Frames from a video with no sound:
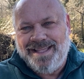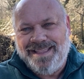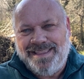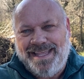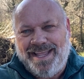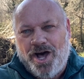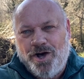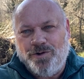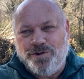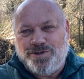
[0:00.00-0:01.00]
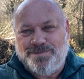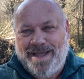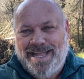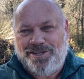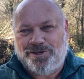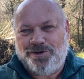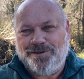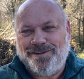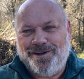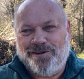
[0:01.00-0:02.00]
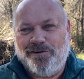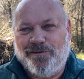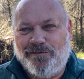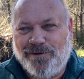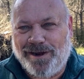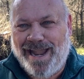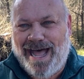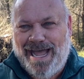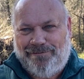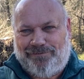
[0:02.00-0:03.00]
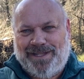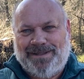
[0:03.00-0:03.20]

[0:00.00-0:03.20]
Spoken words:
the owner's manual for life.